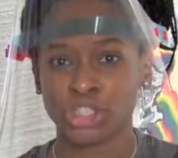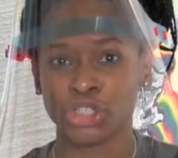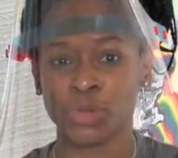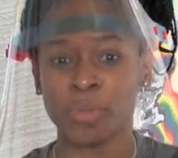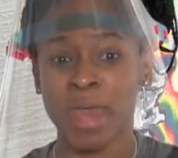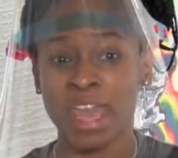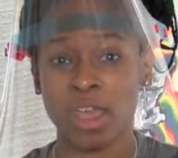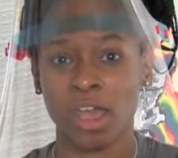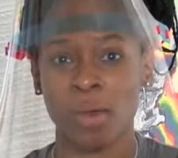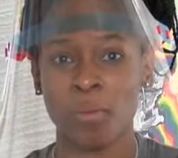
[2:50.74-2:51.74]
to
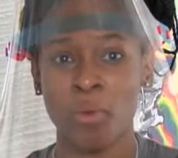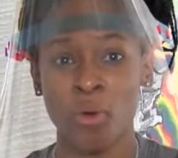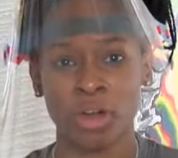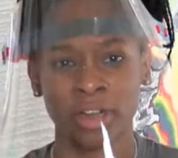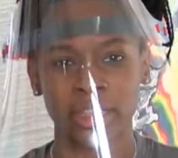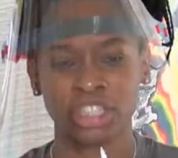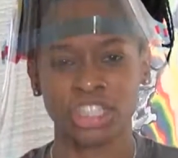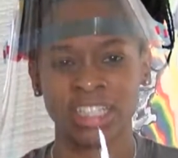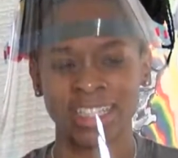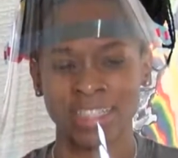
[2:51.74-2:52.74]
make more than
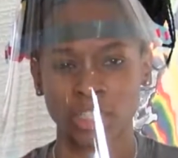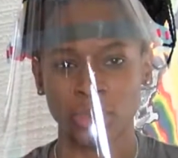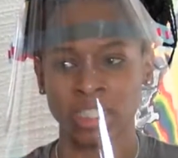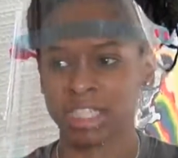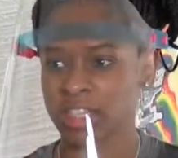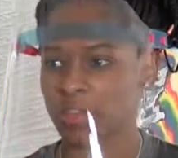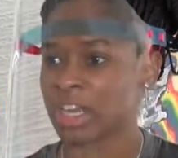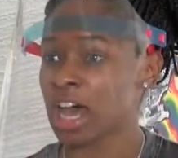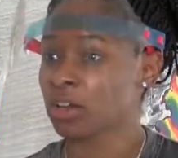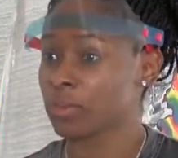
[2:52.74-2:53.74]
just 62 cents of
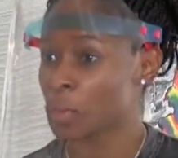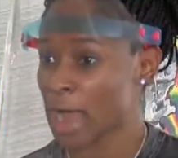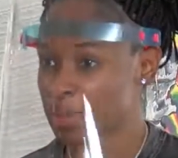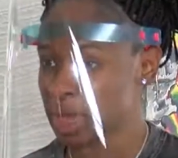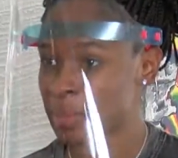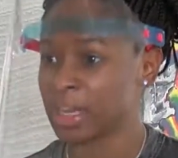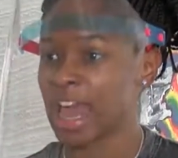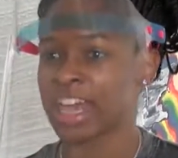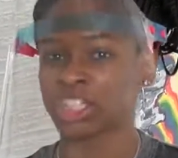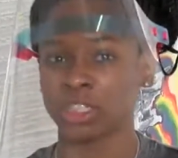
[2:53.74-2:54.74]
a dollar of a white man, but
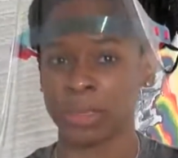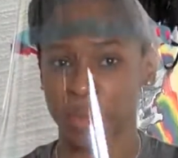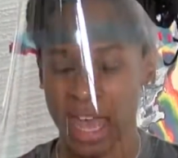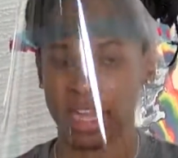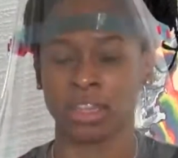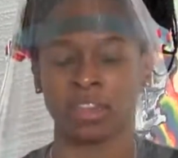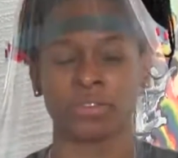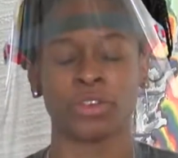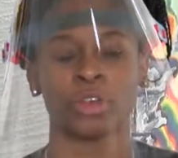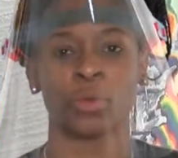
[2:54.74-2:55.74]
actually paying
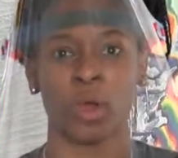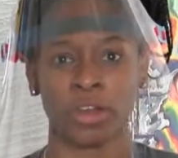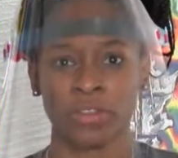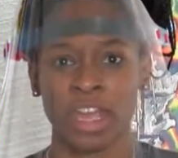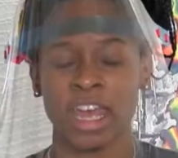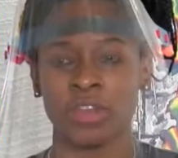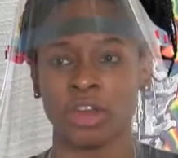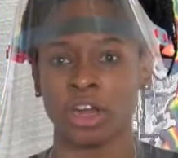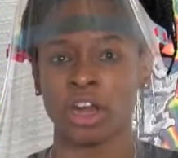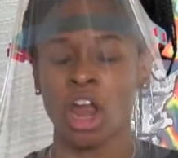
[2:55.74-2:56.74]
them for their worth and
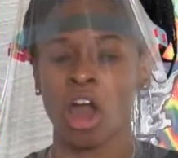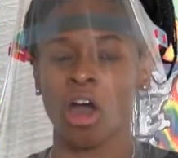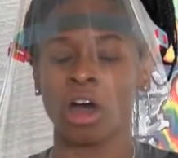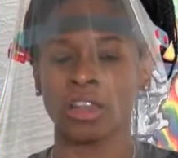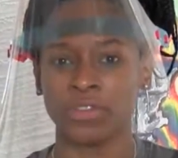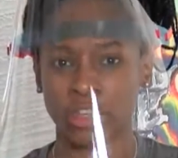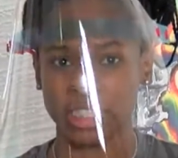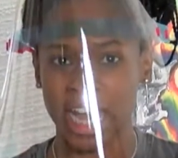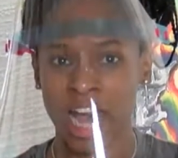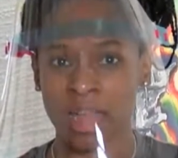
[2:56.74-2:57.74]
their all of
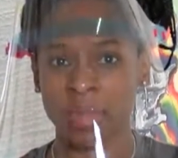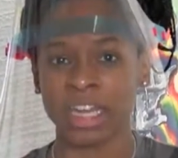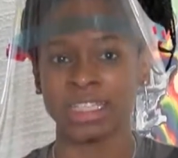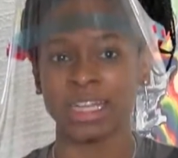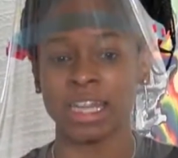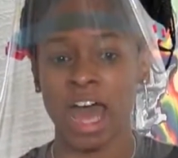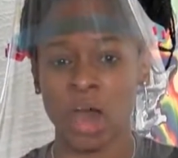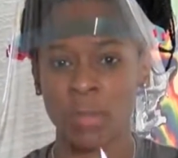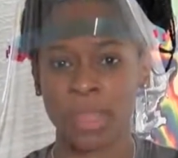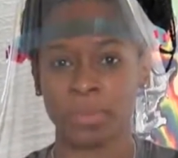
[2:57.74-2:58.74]
their time. It is
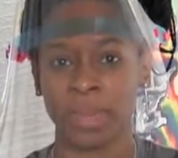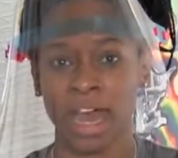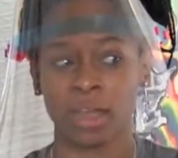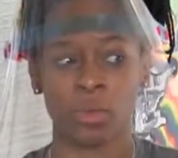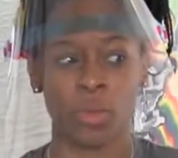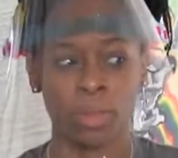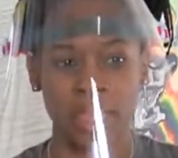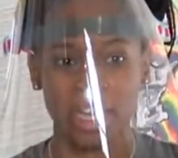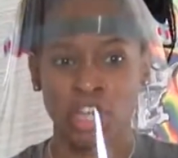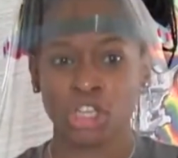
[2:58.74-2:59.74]
allowing black
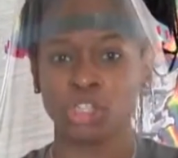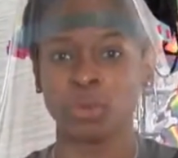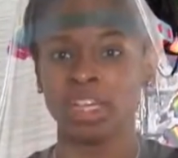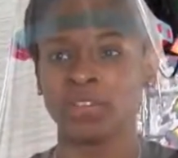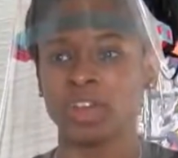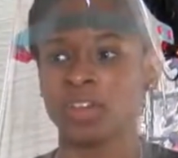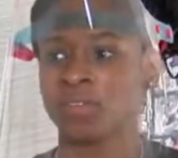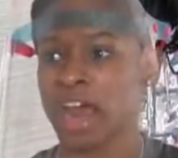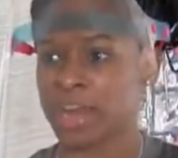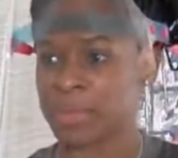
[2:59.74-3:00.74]
women to live in
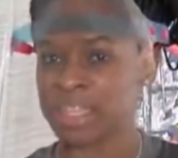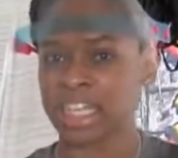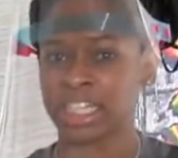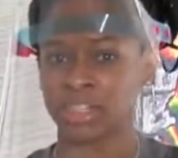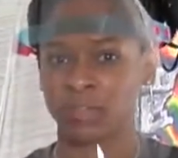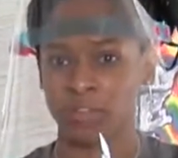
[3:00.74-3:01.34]
environments that is